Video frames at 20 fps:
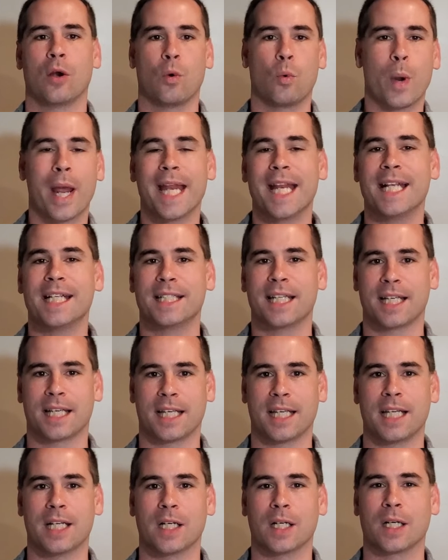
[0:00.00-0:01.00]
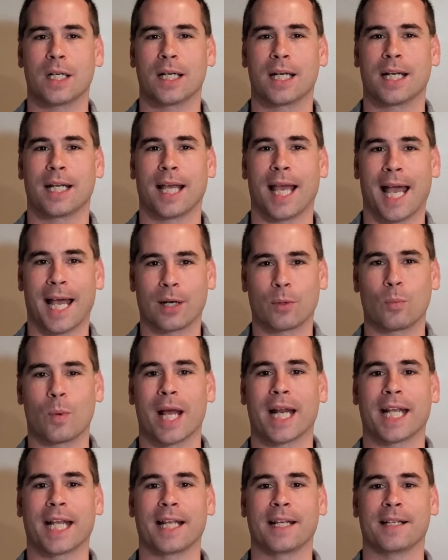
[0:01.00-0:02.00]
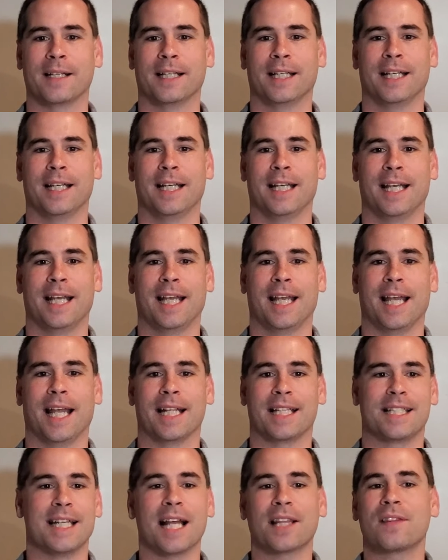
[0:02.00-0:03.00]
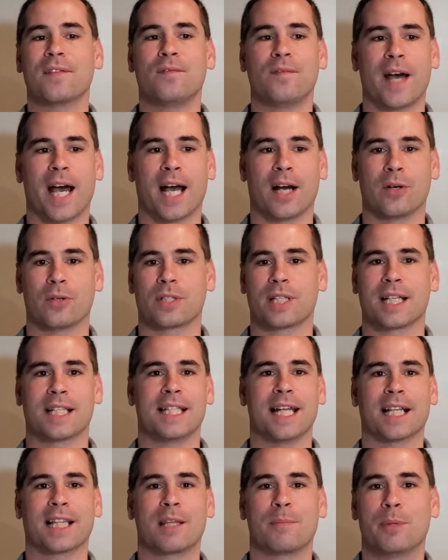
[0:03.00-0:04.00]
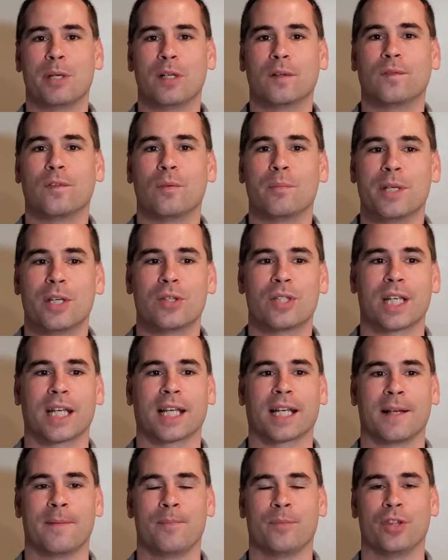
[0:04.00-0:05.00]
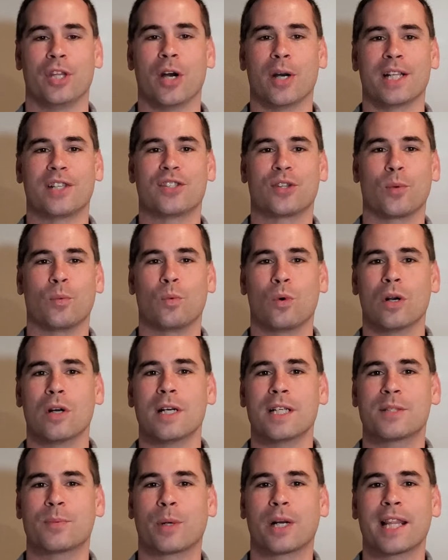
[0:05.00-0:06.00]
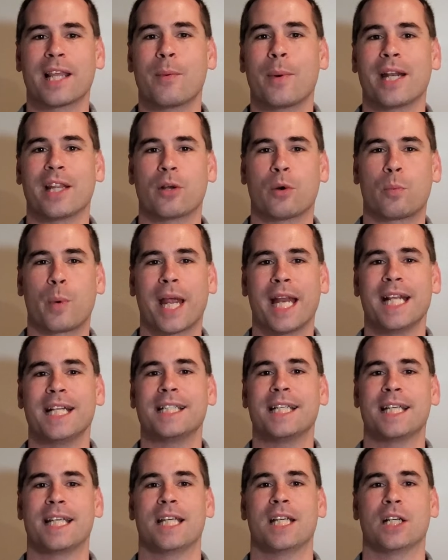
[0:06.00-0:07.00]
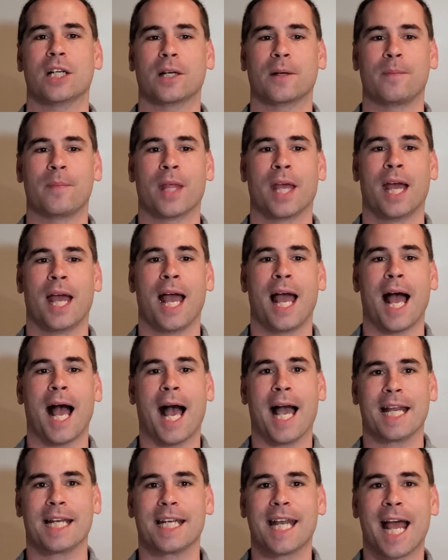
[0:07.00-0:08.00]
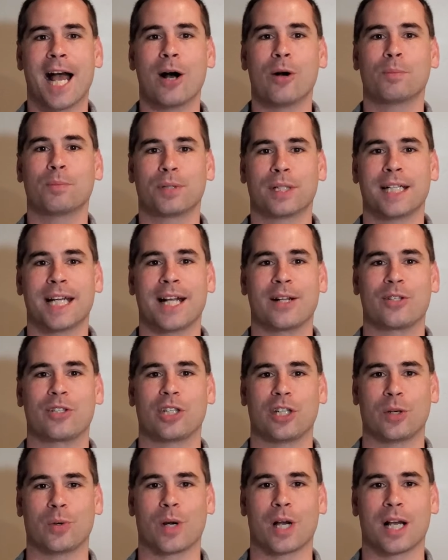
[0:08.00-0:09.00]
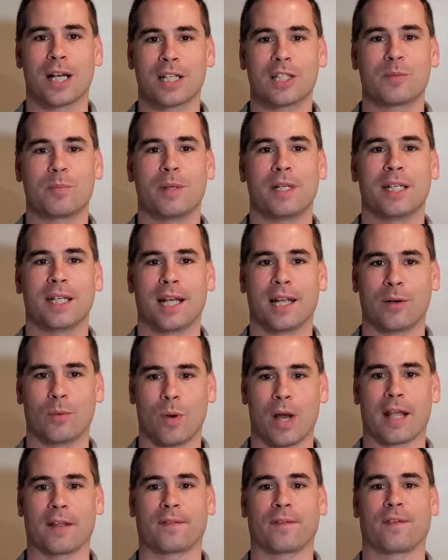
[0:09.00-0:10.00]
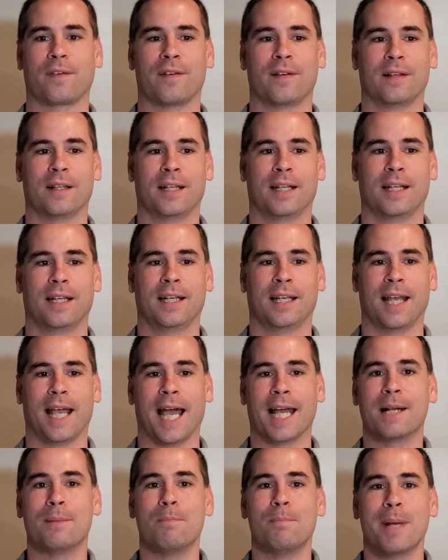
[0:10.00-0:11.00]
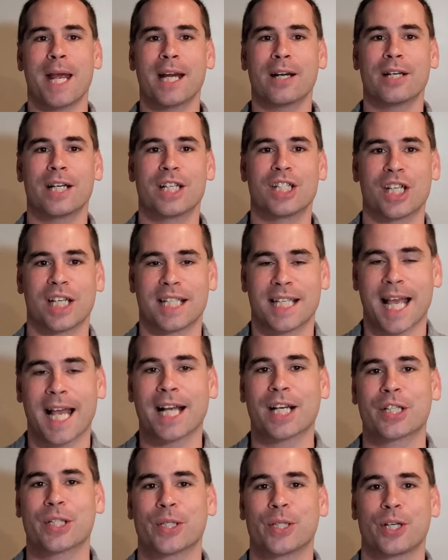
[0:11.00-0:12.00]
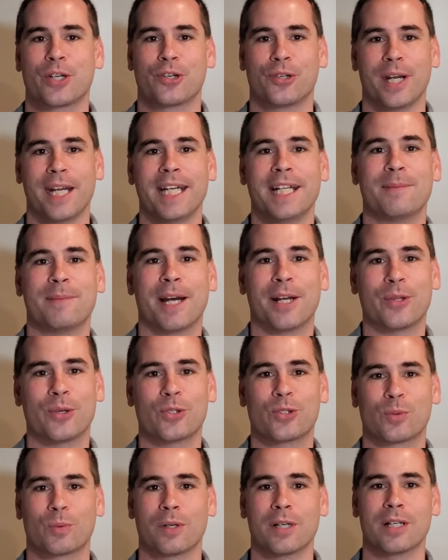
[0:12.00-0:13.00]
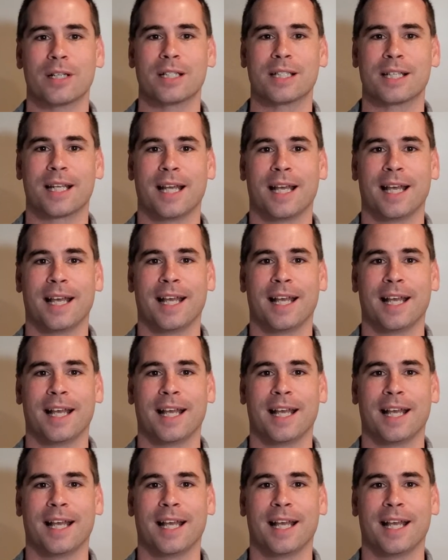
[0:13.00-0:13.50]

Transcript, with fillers: waiting to hear at a wedding? It's not the vows, it's not the beautiful music. No, it's the words. What are they they're waiting to hear? I now pronounce you husband and wife. And a marriage is actually created by those words.